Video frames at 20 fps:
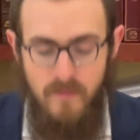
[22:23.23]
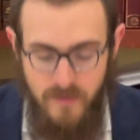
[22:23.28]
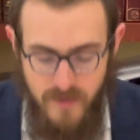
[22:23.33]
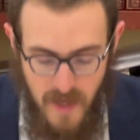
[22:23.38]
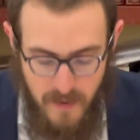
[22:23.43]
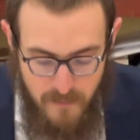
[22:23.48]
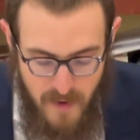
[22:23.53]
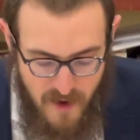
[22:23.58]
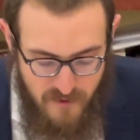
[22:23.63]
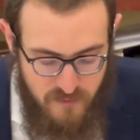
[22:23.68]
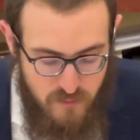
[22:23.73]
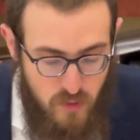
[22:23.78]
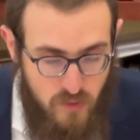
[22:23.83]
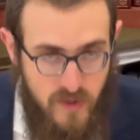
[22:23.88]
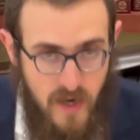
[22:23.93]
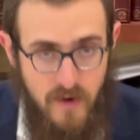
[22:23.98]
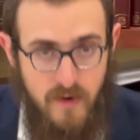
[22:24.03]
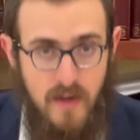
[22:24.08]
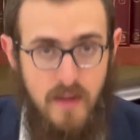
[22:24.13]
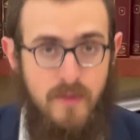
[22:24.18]
Damav
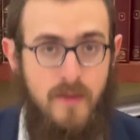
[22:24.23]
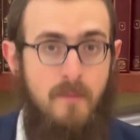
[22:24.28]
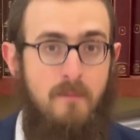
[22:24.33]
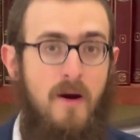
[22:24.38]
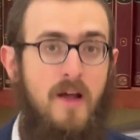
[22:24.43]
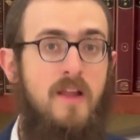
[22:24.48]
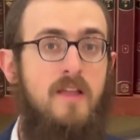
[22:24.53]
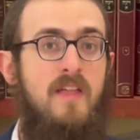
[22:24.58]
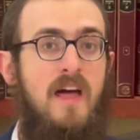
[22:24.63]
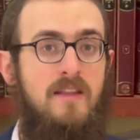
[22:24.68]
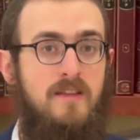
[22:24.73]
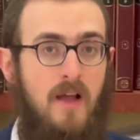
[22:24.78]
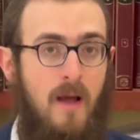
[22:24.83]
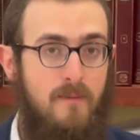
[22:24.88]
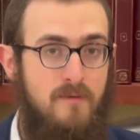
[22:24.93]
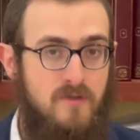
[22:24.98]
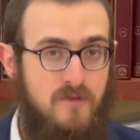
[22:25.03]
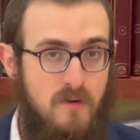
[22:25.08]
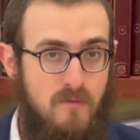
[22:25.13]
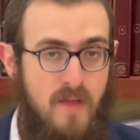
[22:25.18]
mutarin, the money that
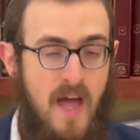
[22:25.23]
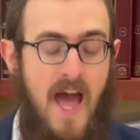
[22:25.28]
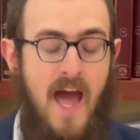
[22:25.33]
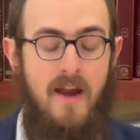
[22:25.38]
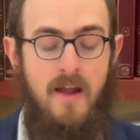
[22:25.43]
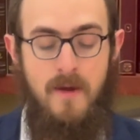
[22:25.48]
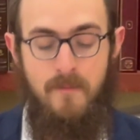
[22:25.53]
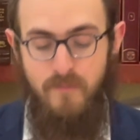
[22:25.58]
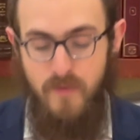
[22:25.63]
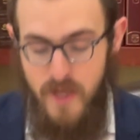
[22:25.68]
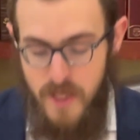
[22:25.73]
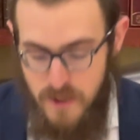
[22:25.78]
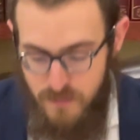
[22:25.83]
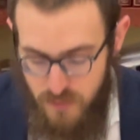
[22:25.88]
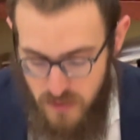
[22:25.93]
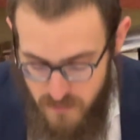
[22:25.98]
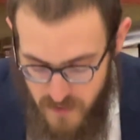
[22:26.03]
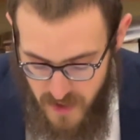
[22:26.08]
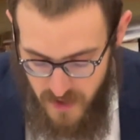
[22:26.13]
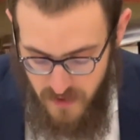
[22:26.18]
comes from that is
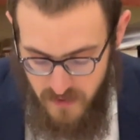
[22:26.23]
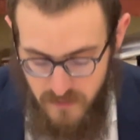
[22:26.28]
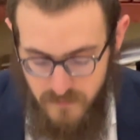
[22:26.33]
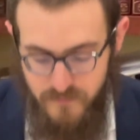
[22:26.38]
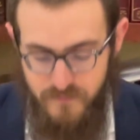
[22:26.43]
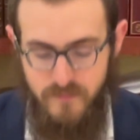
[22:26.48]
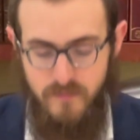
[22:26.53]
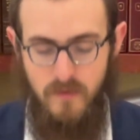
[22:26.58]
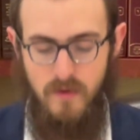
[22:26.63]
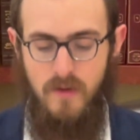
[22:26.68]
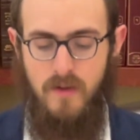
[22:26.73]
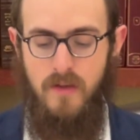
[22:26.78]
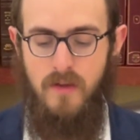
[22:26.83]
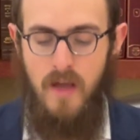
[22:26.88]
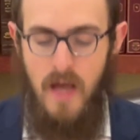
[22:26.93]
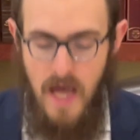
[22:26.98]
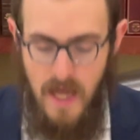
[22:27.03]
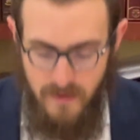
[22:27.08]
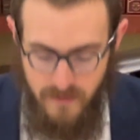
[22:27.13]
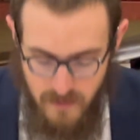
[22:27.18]
permitted
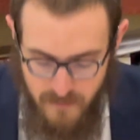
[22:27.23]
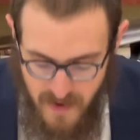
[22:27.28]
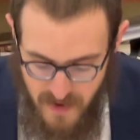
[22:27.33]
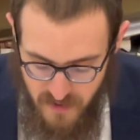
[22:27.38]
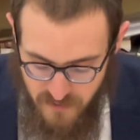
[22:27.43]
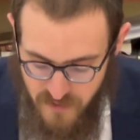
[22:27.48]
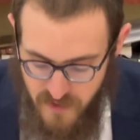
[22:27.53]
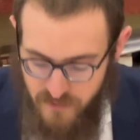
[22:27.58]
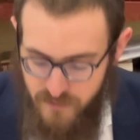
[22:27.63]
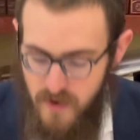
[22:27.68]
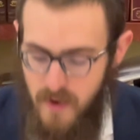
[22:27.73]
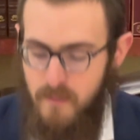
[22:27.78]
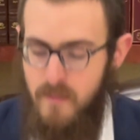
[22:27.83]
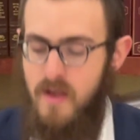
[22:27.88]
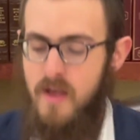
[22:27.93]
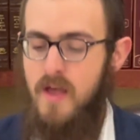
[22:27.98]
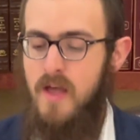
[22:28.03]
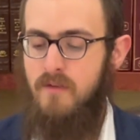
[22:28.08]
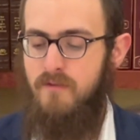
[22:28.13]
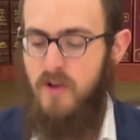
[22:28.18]
to benefit from.
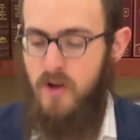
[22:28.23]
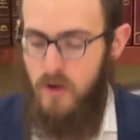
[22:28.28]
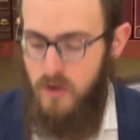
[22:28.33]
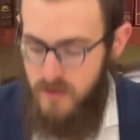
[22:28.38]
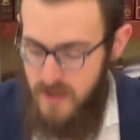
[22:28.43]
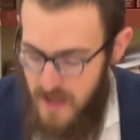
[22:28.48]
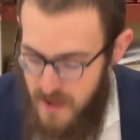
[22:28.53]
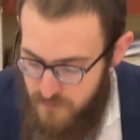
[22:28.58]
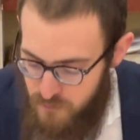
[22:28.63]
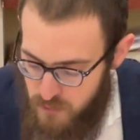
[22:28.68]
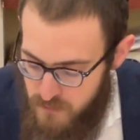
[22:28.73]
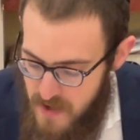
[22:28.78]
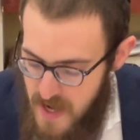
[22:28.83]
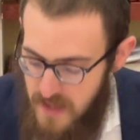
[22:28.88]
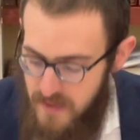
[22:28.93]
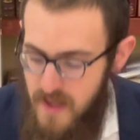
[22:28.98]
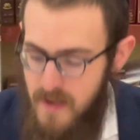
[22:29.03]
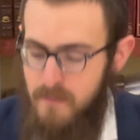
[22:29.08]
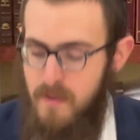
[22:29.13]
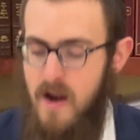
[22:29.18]
The kotevu
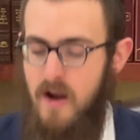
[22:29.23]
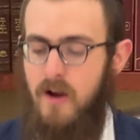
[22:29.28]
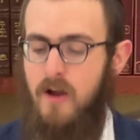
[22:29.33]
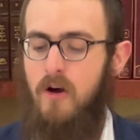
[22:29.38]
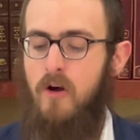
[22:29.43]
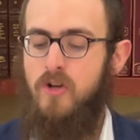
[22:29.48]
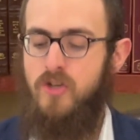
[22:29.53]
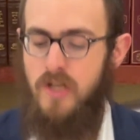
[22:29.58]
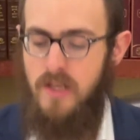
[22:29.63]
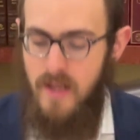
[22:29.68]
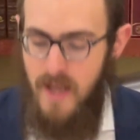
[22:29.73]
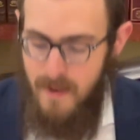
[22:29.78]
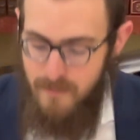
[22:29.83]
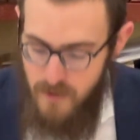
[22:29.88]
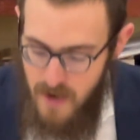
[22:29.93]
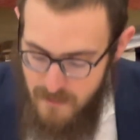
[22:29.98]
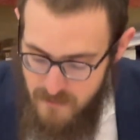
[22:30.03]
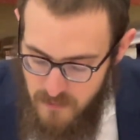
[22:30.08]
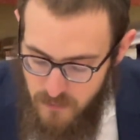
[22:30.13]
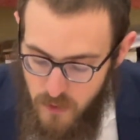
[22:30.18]
ma'aleh barakaot shalahem,
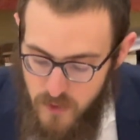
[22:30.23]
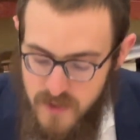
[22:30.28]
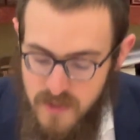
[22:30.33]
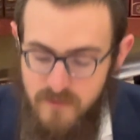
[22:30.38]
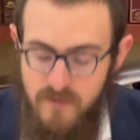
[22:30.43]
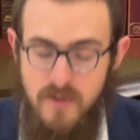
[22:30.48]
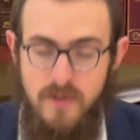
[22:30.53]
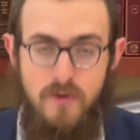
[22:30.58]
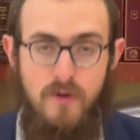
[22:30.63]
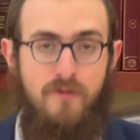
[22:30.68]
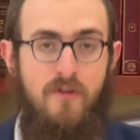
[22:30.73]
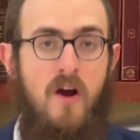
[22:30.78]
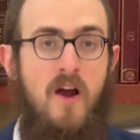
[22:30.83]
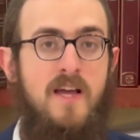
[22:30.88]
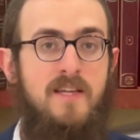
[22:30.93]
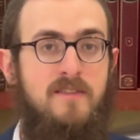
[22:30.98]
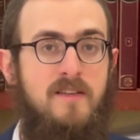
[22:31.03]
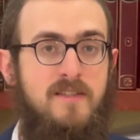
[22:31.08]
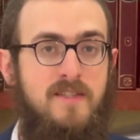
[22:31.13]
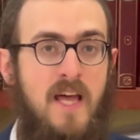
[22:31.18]
the Rambam goes even so far
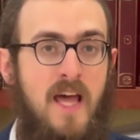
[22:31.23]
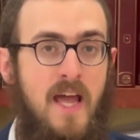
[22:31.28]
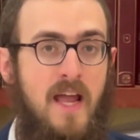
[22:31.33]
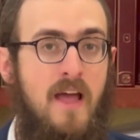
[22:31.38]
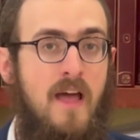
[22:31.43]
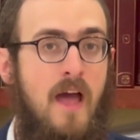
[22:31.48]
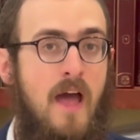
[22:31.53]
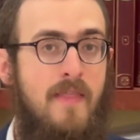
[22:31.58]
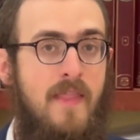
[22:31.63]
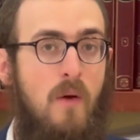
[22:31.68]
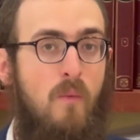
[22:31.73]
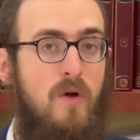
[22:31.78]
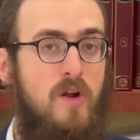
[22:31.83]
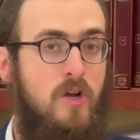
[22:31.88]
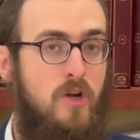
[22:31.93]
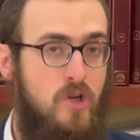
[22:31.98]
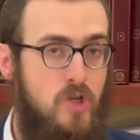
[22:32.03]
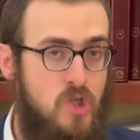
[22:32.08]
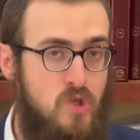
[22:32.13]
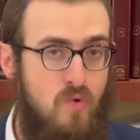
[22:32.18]
as to say that one
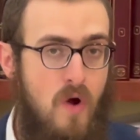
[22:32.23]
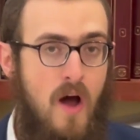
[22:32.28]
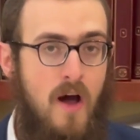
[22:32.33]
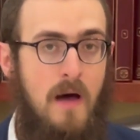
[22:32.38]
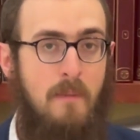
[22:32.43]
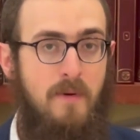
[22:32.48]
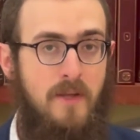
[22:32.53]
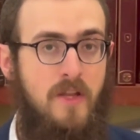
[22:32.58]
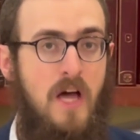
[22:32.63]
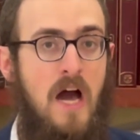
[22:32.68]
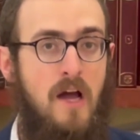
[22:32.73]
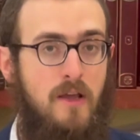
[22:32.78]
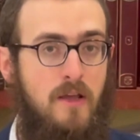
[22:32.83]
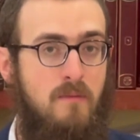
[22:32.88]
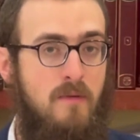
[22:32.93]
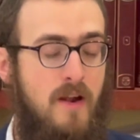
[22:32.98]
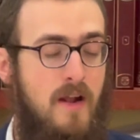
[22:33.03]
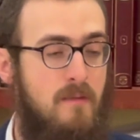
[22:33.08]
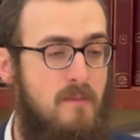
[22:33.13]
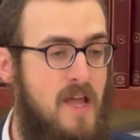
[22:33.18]
could draw up a
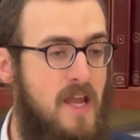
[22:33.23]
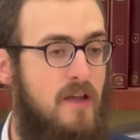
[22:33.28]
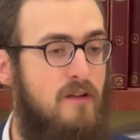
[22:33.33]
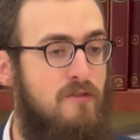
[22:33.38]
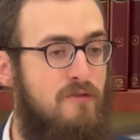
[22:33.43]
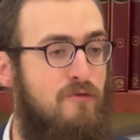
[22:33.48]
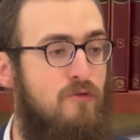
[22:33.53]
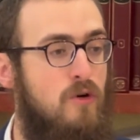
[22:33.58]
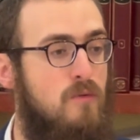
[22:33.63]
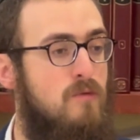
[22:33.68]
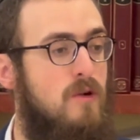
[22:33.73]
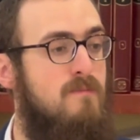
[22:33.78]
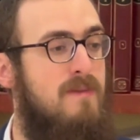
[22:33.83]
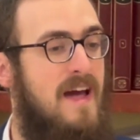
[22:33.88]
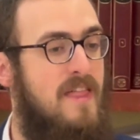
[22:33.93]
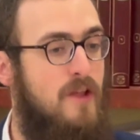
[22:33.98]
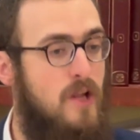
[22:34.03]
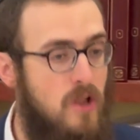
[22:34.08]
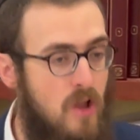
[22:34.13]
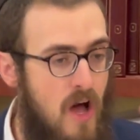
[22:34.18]
document and make it formal
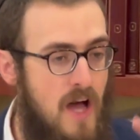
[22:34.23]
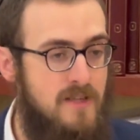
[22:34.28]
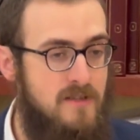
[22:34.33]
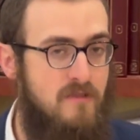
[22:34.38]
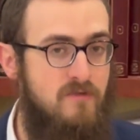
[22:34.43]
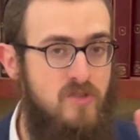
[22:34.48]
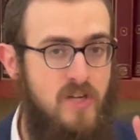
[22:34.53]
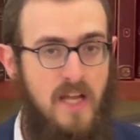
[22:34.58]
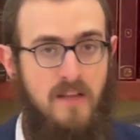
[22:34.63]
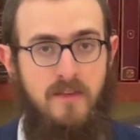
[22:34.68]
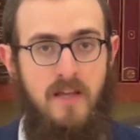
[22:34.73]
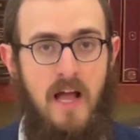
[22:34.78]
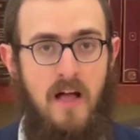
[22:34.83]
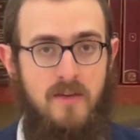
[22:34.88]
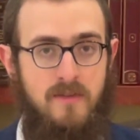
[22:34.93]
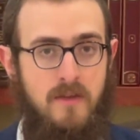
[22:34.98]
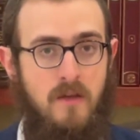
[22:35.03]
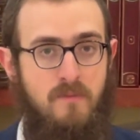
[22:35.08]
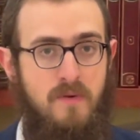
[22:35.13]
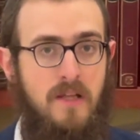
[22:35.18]
by the laws of
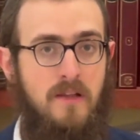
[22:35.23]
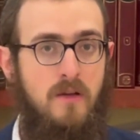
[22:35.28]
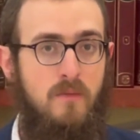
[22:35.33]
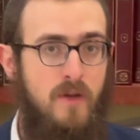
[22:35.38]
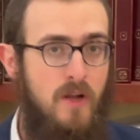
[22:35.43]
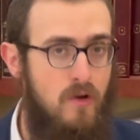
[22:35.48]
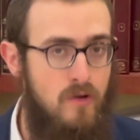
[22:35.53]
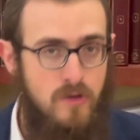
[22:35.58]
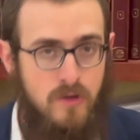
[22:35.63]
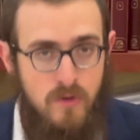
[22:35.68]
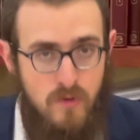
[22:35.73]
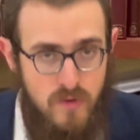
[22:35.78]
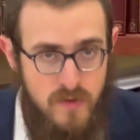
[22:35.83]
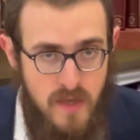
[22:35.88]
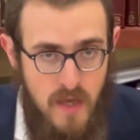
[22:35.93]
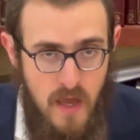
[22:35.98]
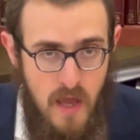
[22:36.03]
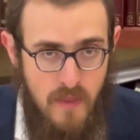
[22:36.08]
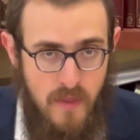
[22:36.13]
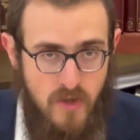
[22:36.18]
Gentiles. Typically, we don't use
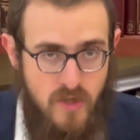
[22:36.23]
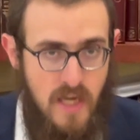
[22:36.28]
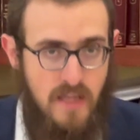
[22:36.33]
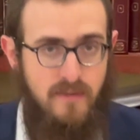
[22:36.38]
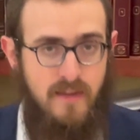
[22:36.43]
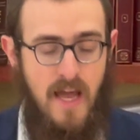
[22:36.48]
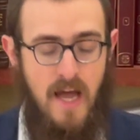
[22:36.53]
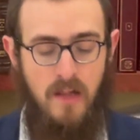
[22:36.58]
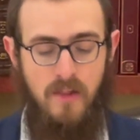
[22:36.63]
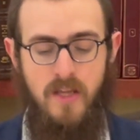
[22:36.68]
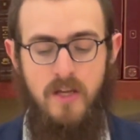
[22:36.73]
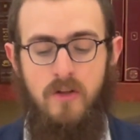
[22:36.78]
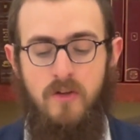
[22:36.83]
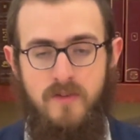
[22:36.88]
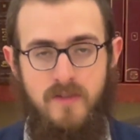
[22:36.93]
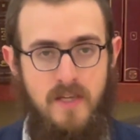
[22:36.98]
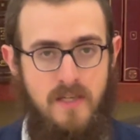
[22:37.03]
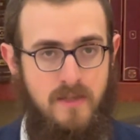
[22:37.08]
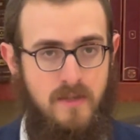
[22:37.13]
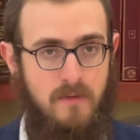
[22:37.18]
the Gentile legal
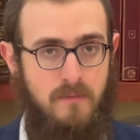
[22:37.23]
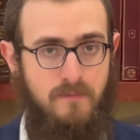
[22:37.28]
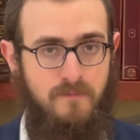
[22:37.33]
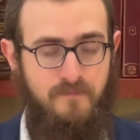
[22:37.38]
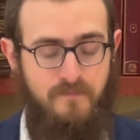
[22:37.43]
system.